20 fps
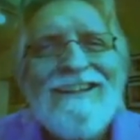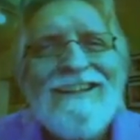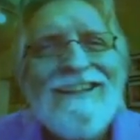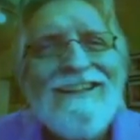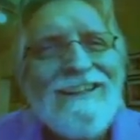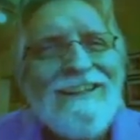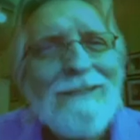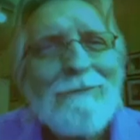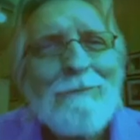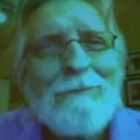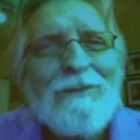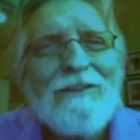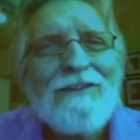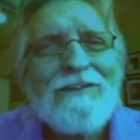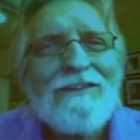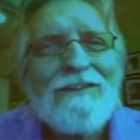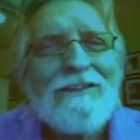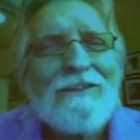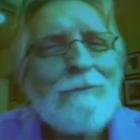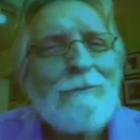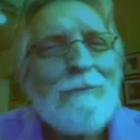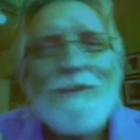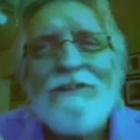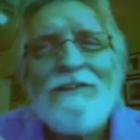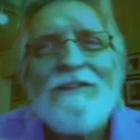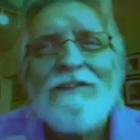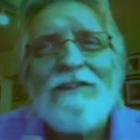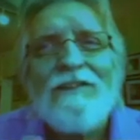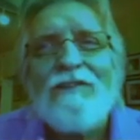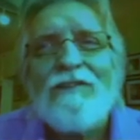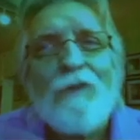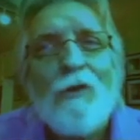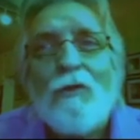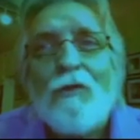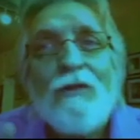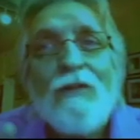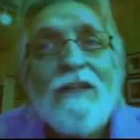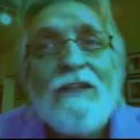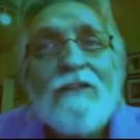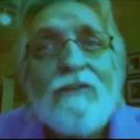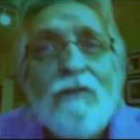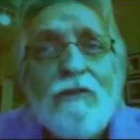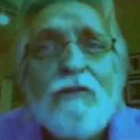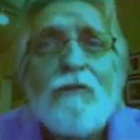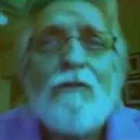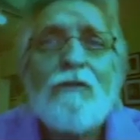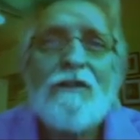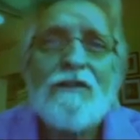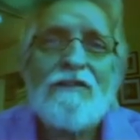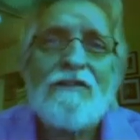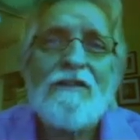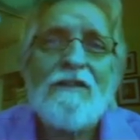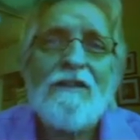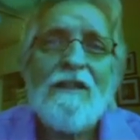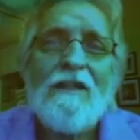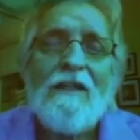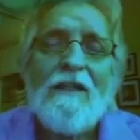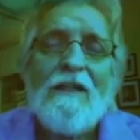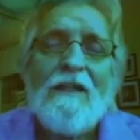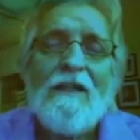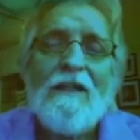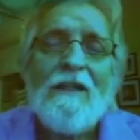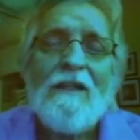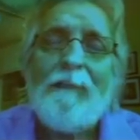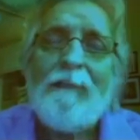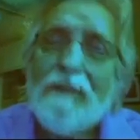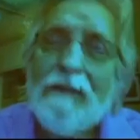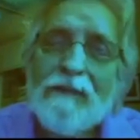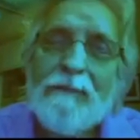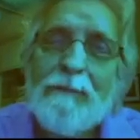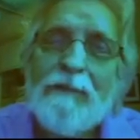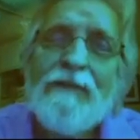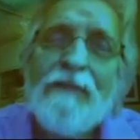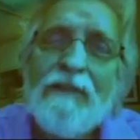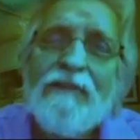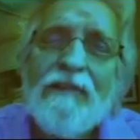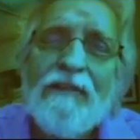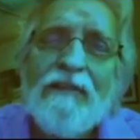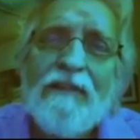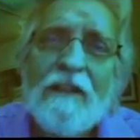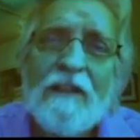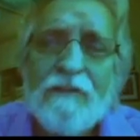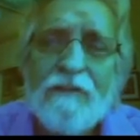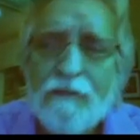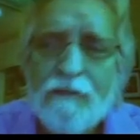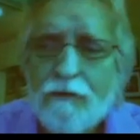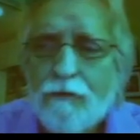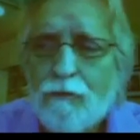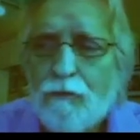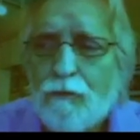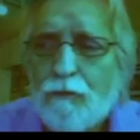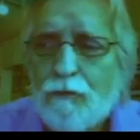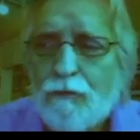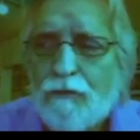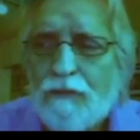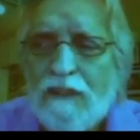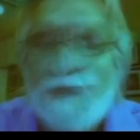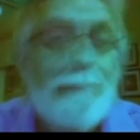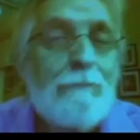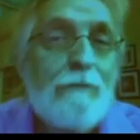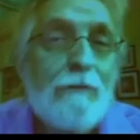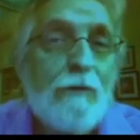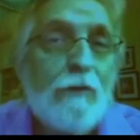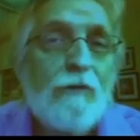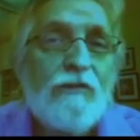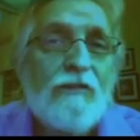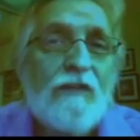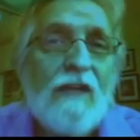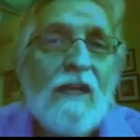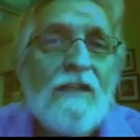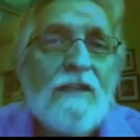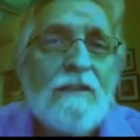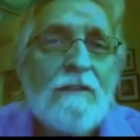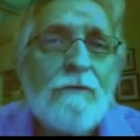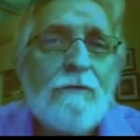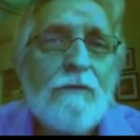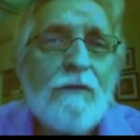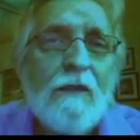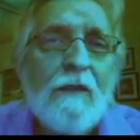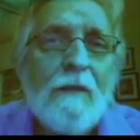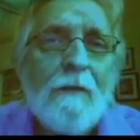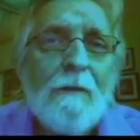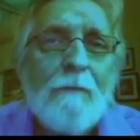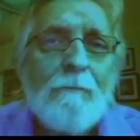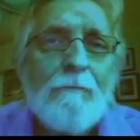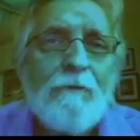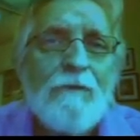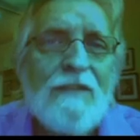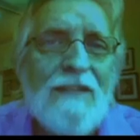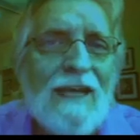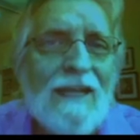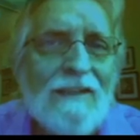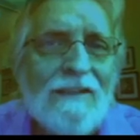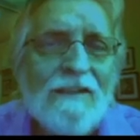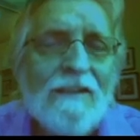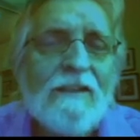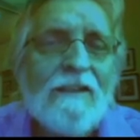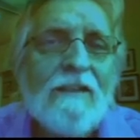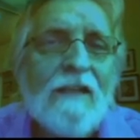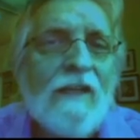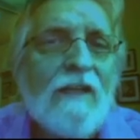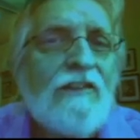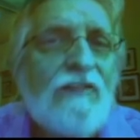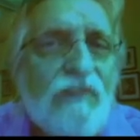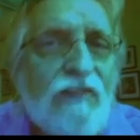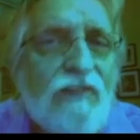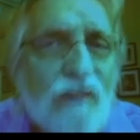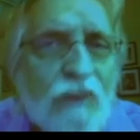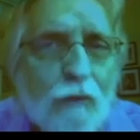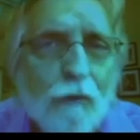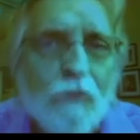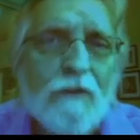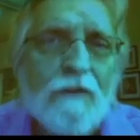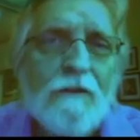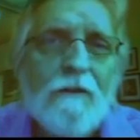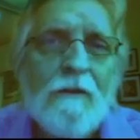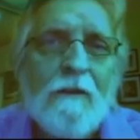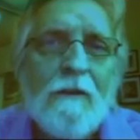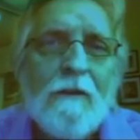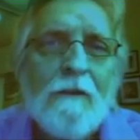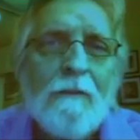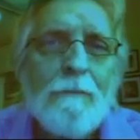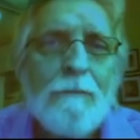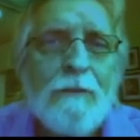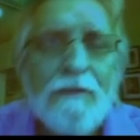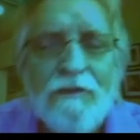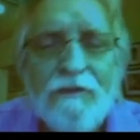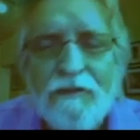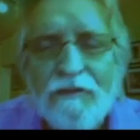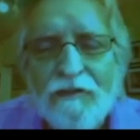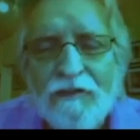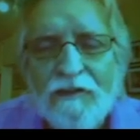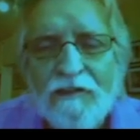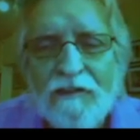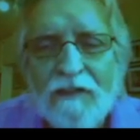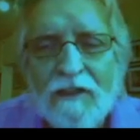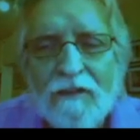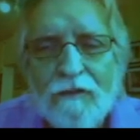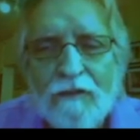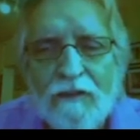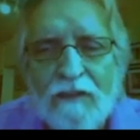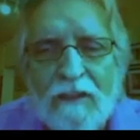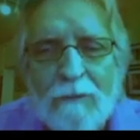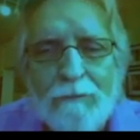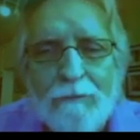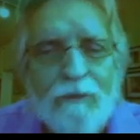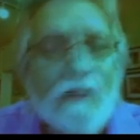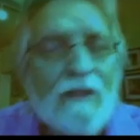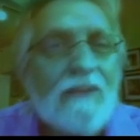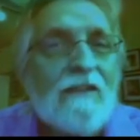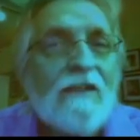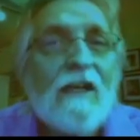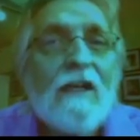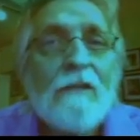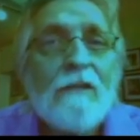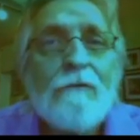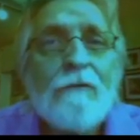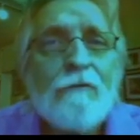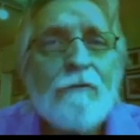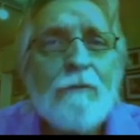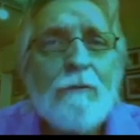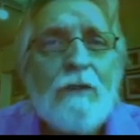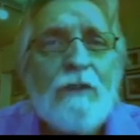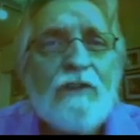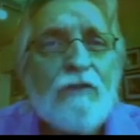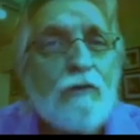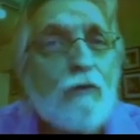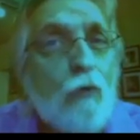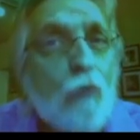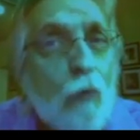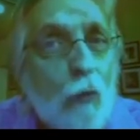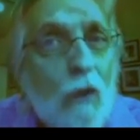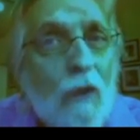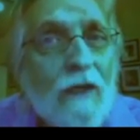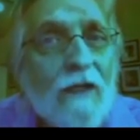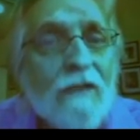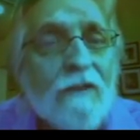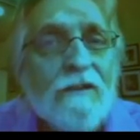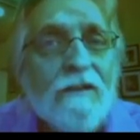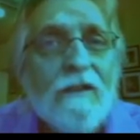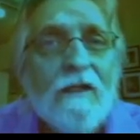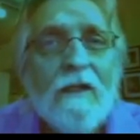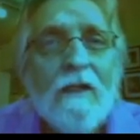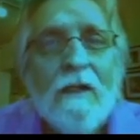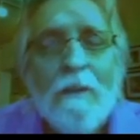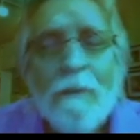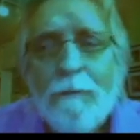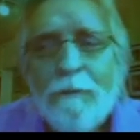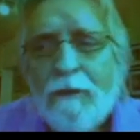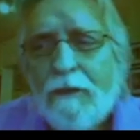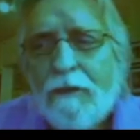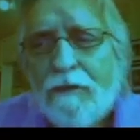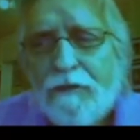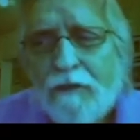in business. Businesses don't like to do this because businesses like to keep those kinds of data a secret. Businesses like to keep that kind of information quiet because